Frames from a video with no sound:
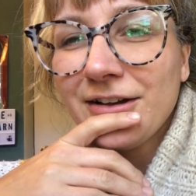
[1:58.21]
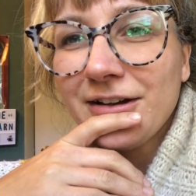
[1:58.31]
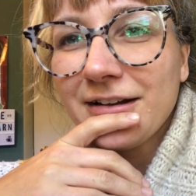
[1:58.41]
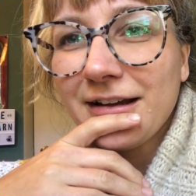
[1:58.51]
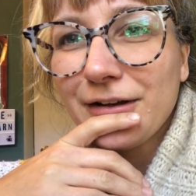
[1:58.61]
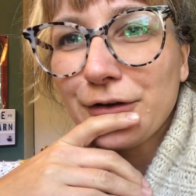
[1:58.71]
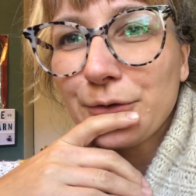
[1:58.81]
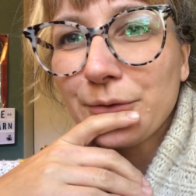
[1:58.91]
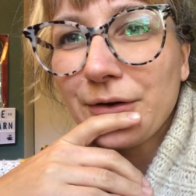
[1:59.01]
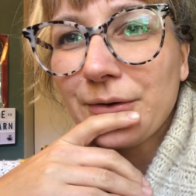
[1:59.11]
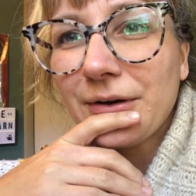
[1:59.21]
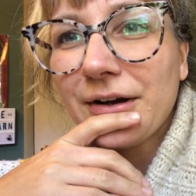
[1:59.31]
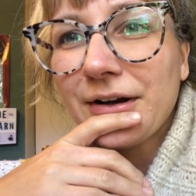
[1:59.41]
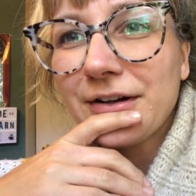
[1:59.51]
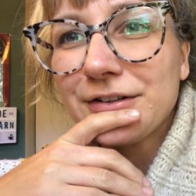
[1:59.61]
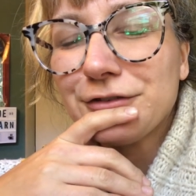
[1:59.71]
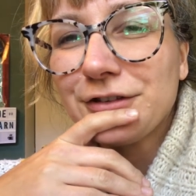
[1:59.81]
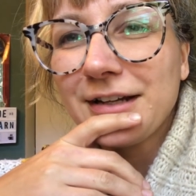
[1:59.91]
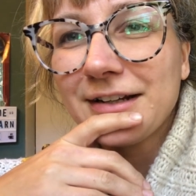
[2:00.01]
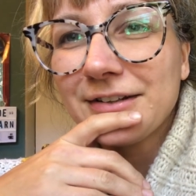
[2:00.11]
on how to grow our
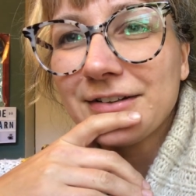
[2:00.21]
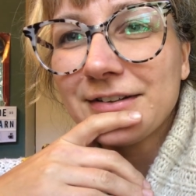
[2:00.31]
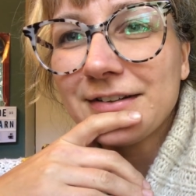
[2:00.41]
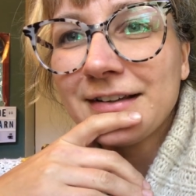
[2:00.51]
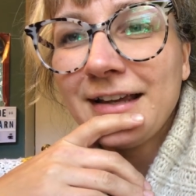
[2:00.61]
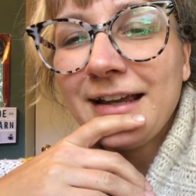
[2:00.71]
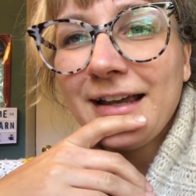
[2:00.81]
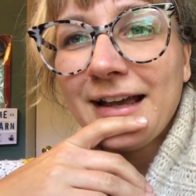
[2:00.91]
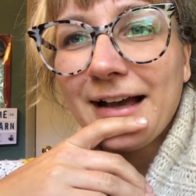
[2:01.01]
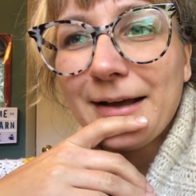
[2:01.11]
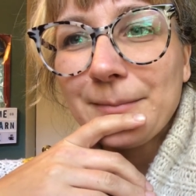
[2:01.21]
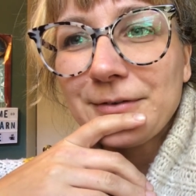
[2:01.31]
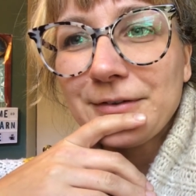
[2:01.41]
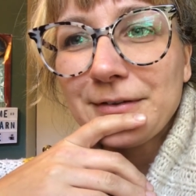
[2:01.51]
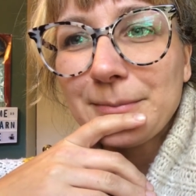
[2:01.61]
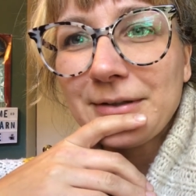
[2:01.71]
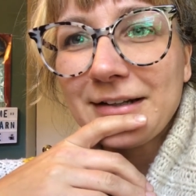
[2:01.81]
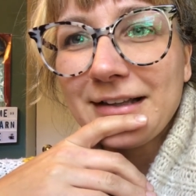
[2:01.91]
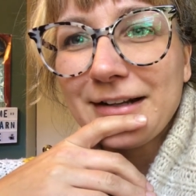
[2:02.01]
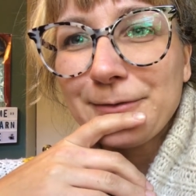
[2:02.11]
channels, so it's been a lot of